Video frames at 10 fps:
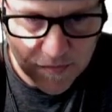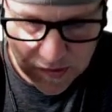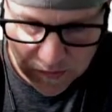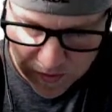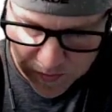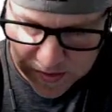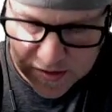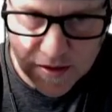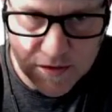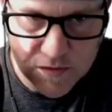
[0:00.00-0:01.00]
what did we
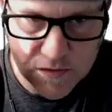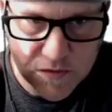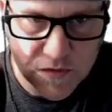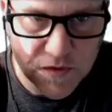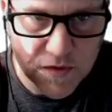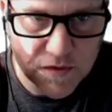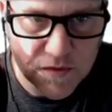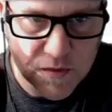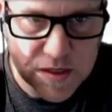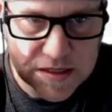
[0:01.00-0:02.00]
say?
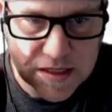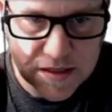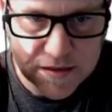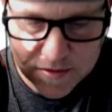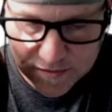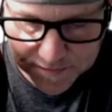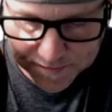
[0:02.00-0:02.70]
26.